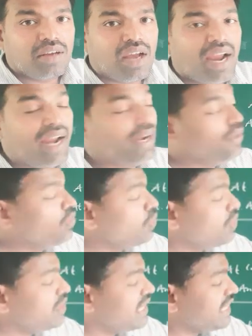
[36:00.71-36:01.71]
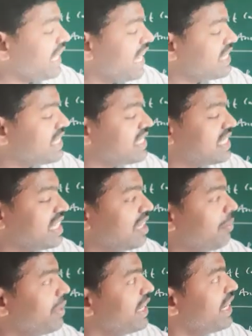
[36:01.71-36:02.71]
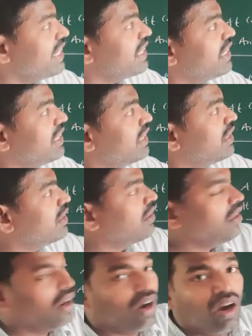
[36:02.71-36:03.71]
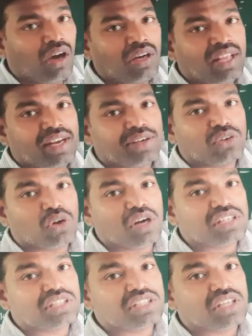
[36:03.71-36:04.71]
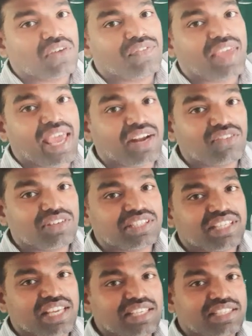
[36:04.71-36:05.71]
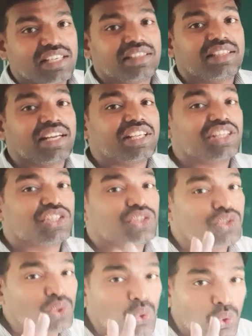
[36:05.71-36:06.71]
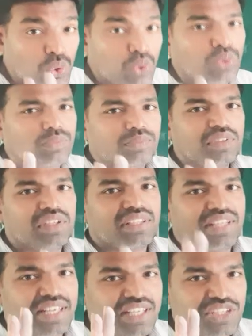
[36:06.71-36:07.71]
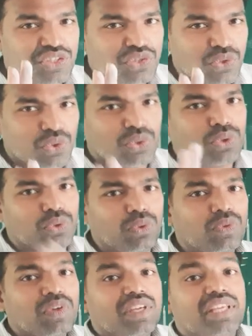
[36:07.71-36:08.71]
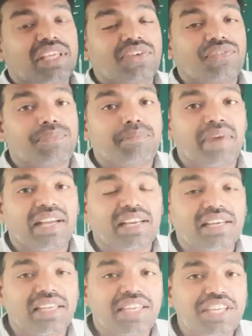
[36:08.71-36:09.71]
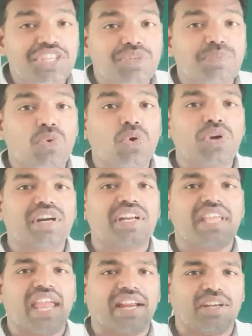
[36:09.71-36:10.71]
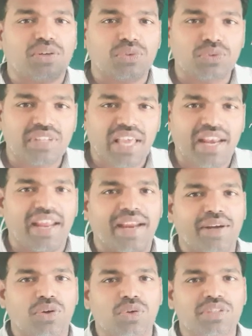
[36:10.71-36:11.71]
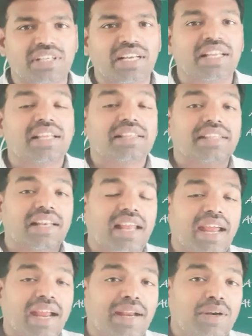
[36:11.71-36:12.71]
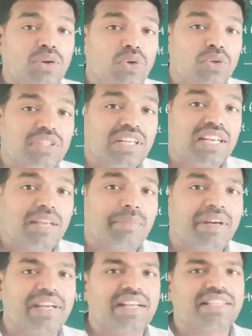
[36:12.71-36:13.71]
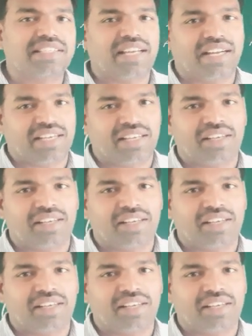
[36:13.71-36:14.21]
hydrogen gas is liberated on electrolysis of aqueous KCl. That is due to if metal is more reactive than hydrogen, then hydrogen liberates at